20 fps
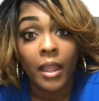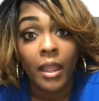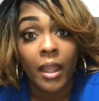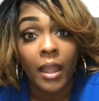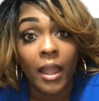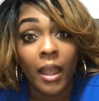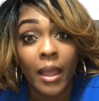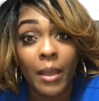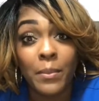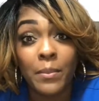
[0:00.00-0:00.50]

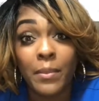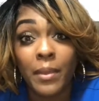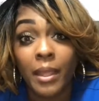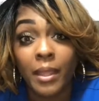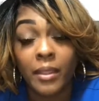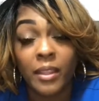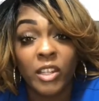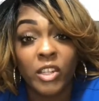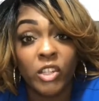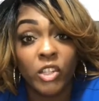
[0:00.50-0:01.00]
I'm mainly
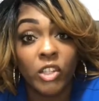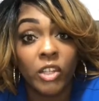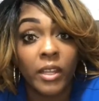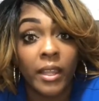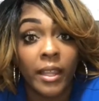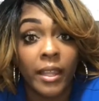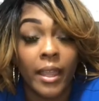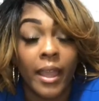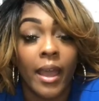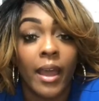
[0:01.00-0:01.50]
looking
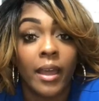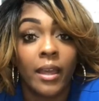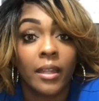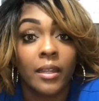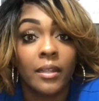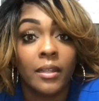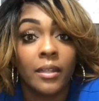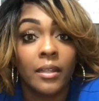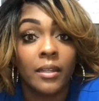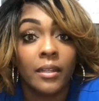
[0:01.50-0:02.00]
at
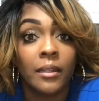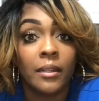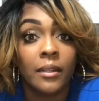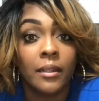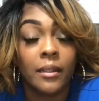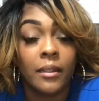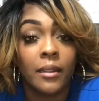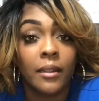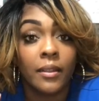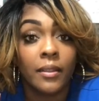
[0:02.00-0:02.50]

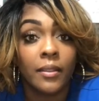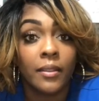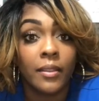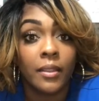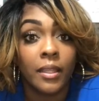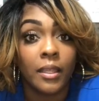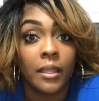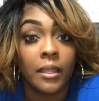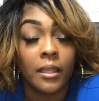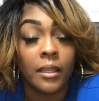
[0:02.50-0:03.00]

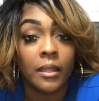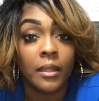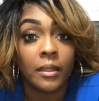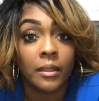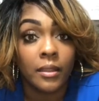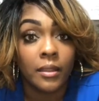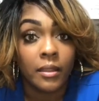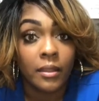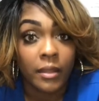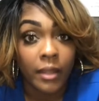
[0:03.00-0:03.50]
the
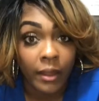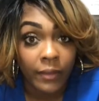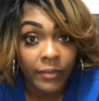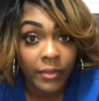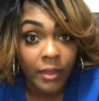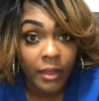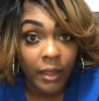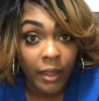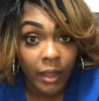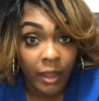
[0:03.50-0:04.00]
left
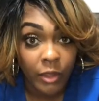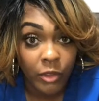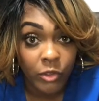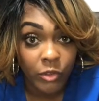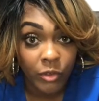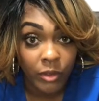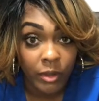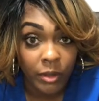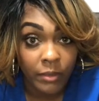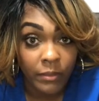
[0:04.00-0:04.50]

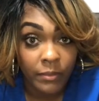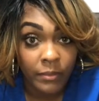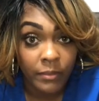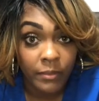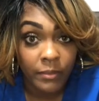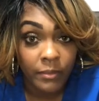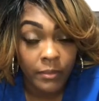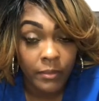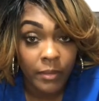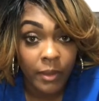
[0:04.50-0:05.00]
atrium,
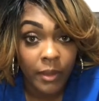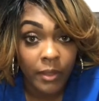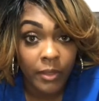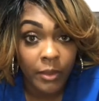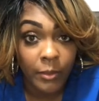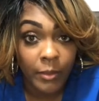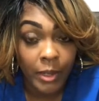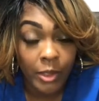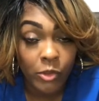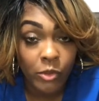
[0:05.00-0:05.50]
the
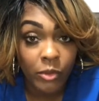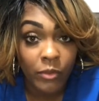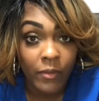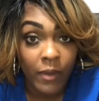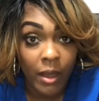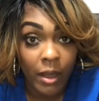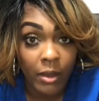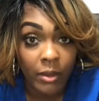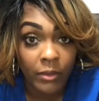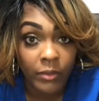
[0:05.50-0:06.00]
mitral
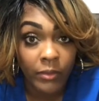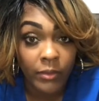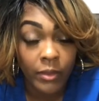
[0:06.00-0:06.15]
valve,